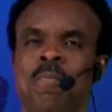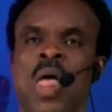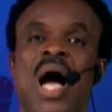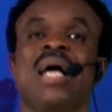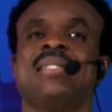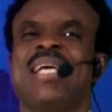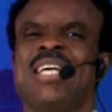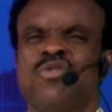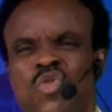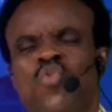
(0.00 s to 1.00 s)
And they
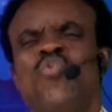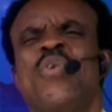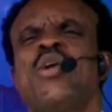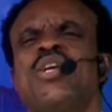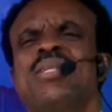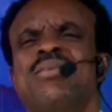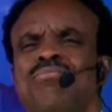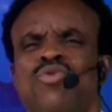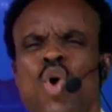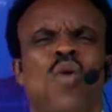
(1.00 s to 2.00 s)
are just very
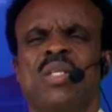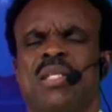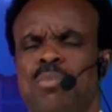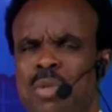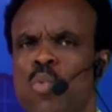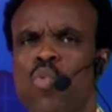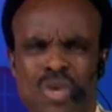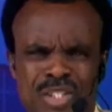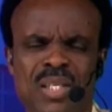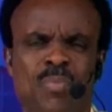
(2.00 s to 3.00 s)
comfortable and
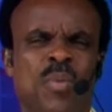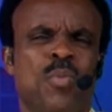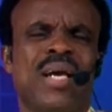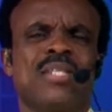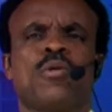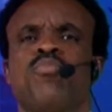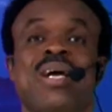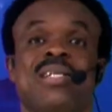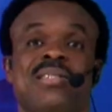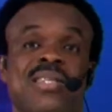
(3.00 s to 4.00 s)
watching the people get
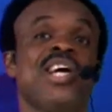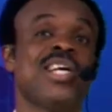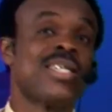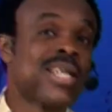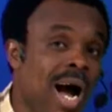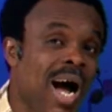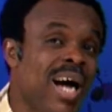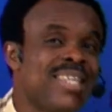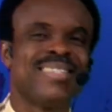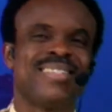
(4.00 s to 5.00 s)
oppressed.
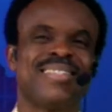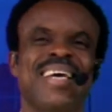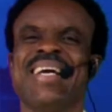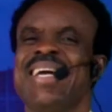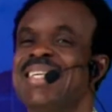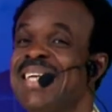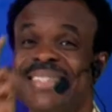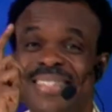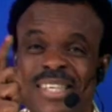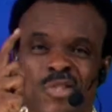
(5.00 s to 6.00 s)
God is saying
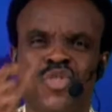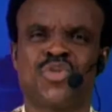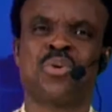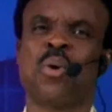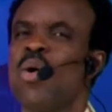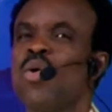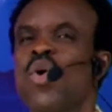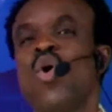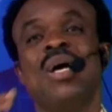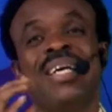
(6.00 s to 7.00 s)
that this is wrong.
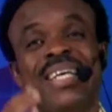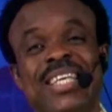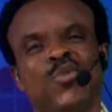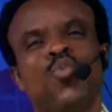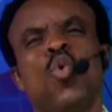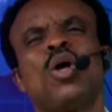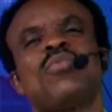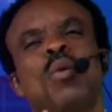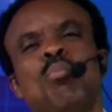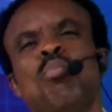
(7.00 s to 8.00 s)
Is one
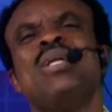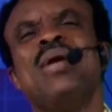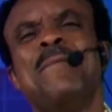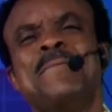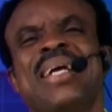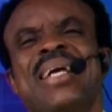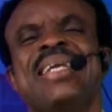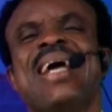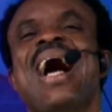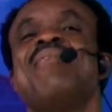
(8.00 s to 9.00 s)
of the
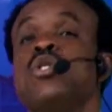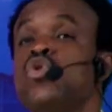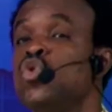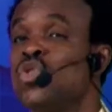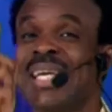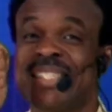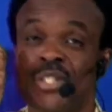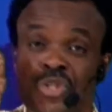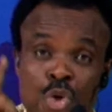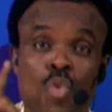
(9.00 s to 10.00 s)
money-making avenues that
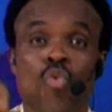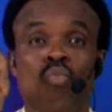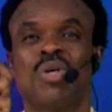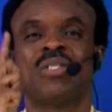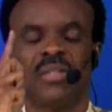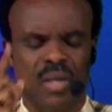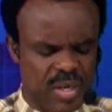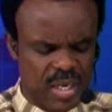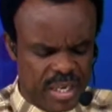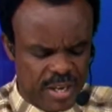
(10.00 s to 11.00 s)
you must
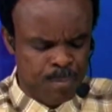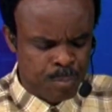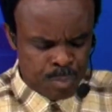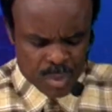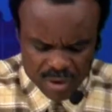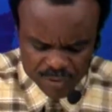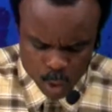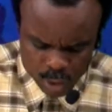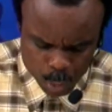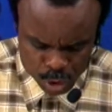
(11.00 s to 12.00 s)
definitely
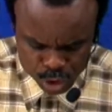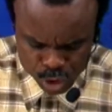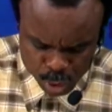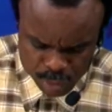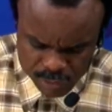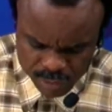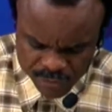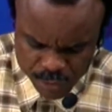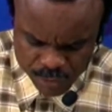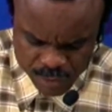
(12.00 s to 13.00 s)
avoid. I want to show you some
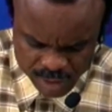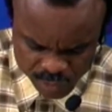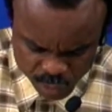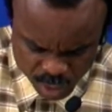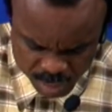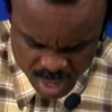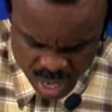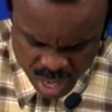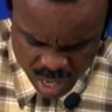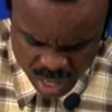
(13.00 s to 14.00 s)
few things from
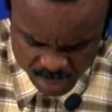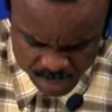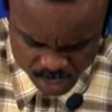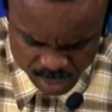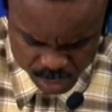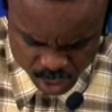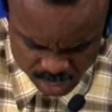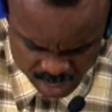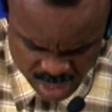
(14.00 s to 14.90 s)
uh, the scriptures.